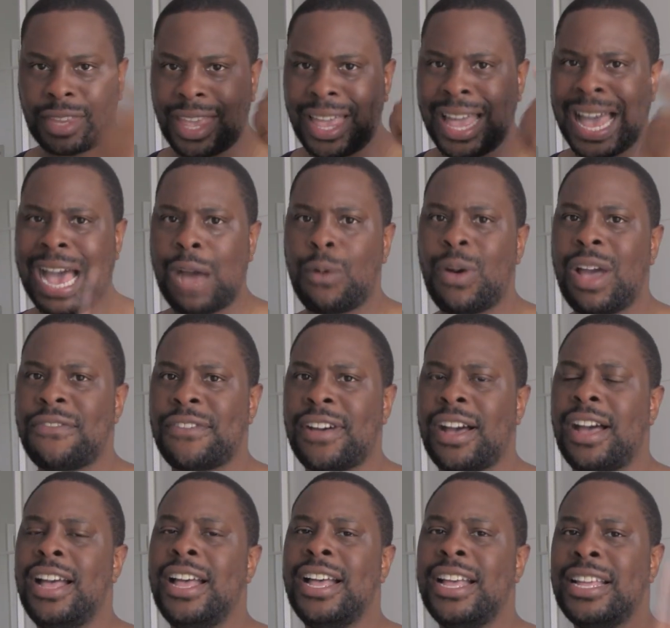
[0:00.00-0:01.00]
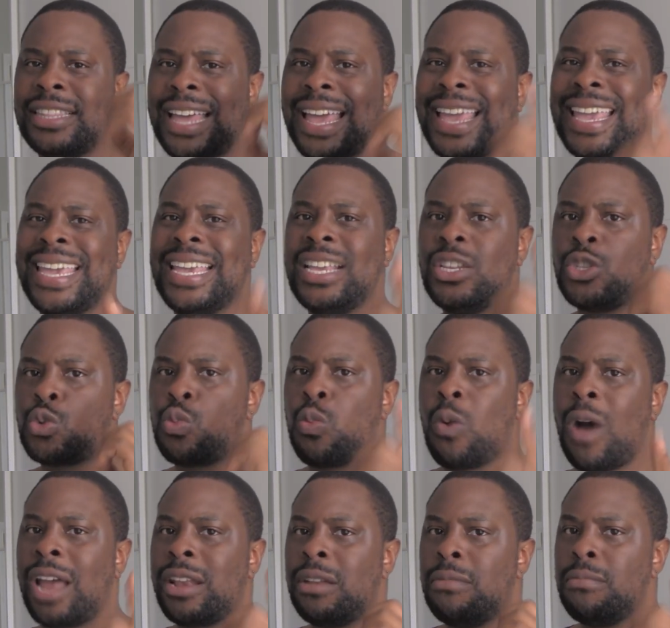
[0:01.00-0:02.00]
However, there is
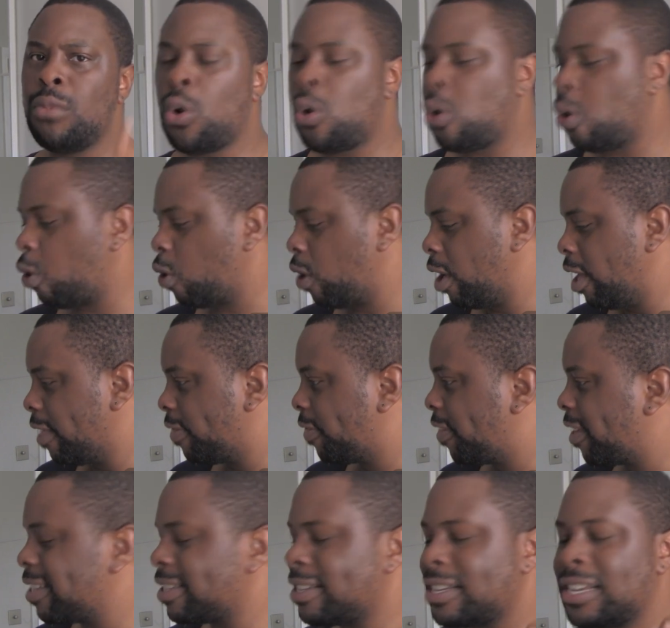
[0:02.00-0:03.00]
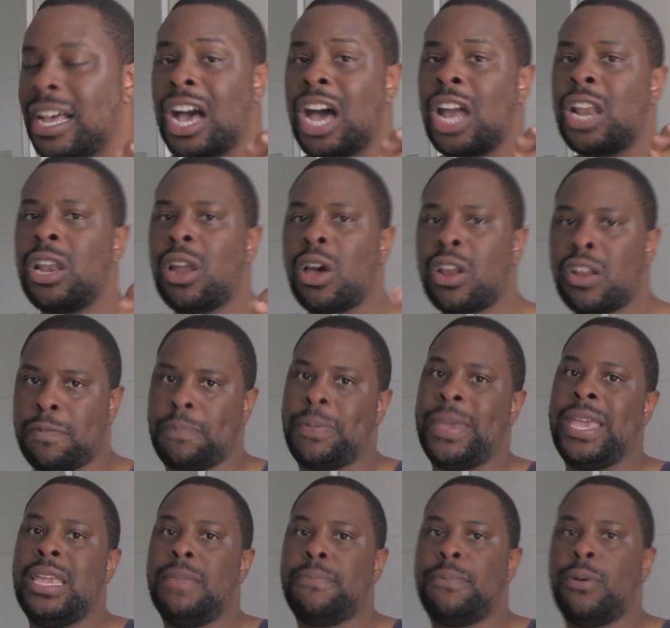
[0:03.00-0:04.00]
one more that a lot of
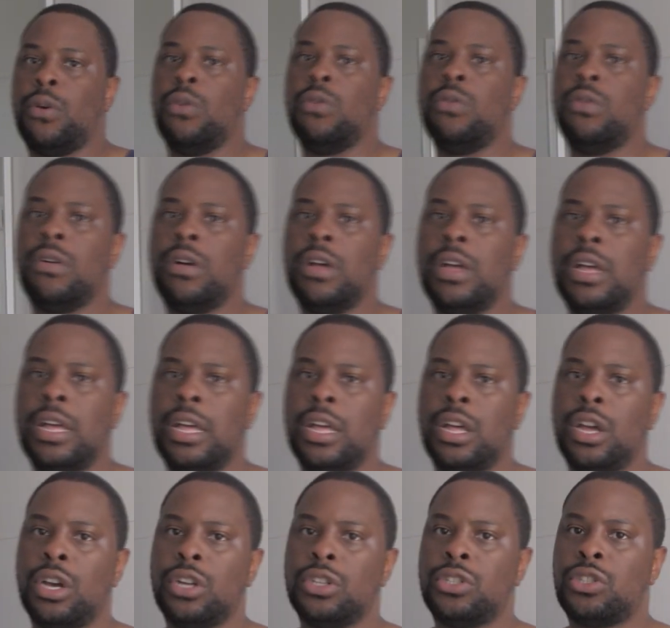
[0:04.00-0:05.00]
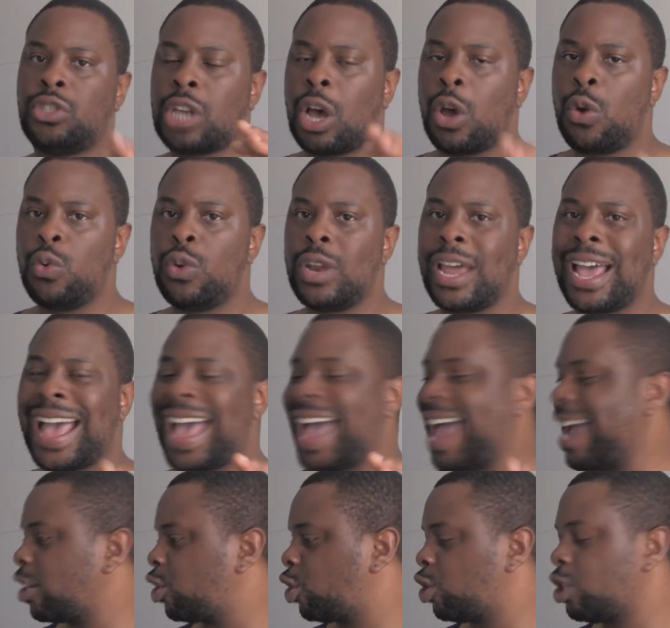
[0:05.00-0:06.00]
people don't
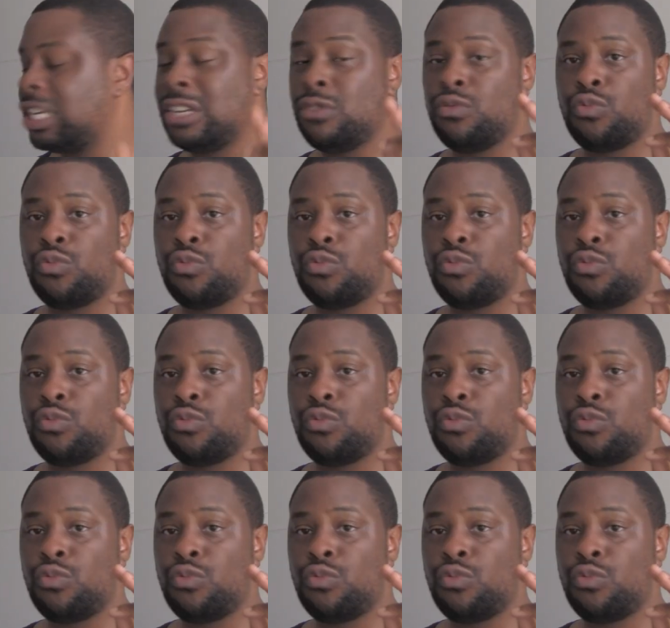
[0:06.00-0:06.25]
actually